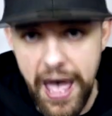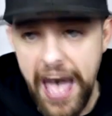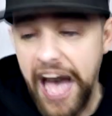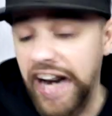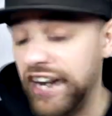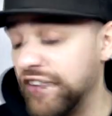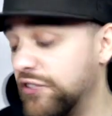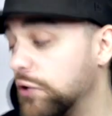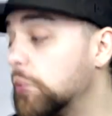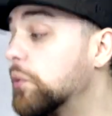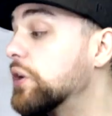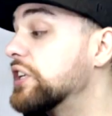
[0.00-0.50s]

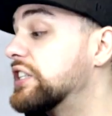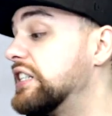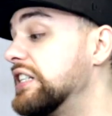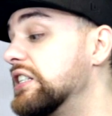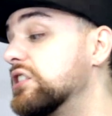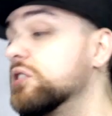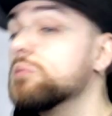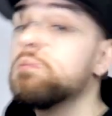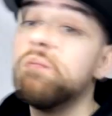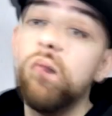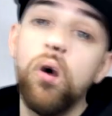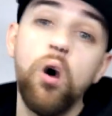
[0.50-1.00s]
And if you want to see
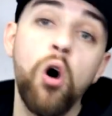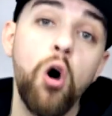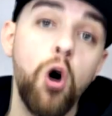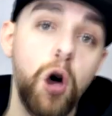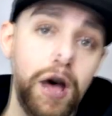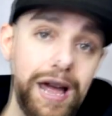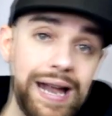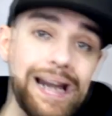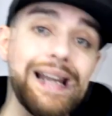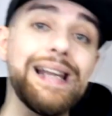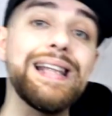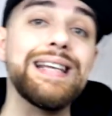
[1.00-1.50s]
some more
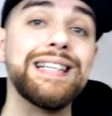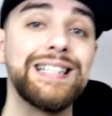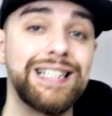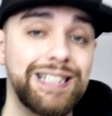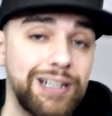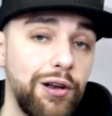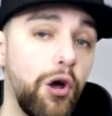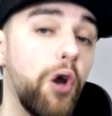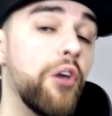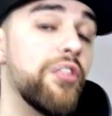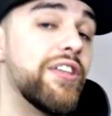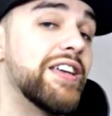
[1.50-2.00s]
lists
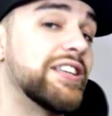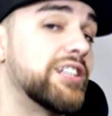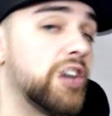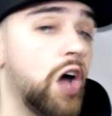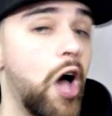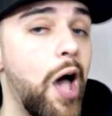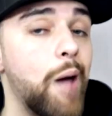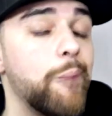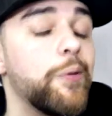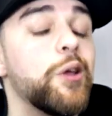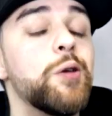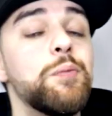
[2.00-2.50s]
like this,
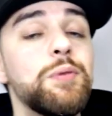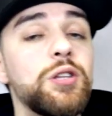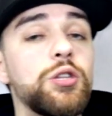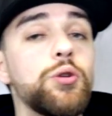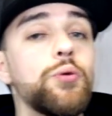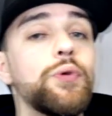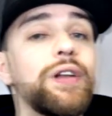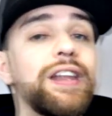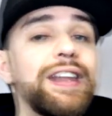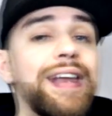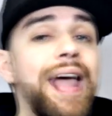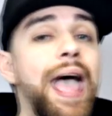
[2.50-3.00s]
I am going to be
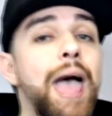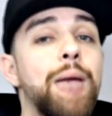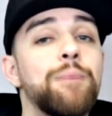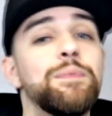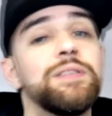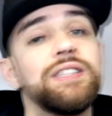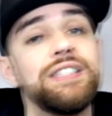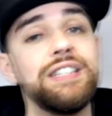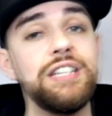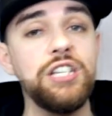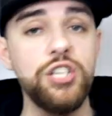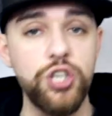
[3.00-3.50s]
doing an M
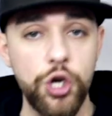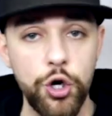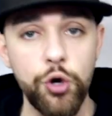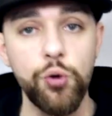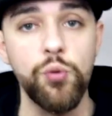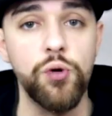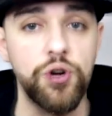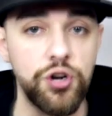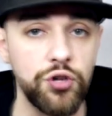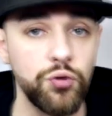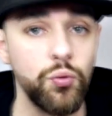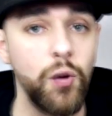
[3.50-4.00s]
C U
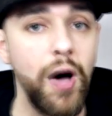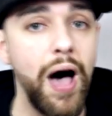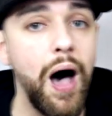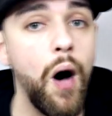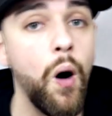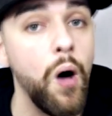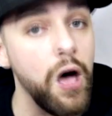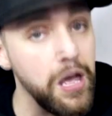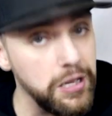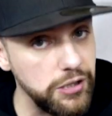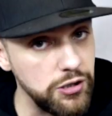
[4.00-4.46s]
one as well.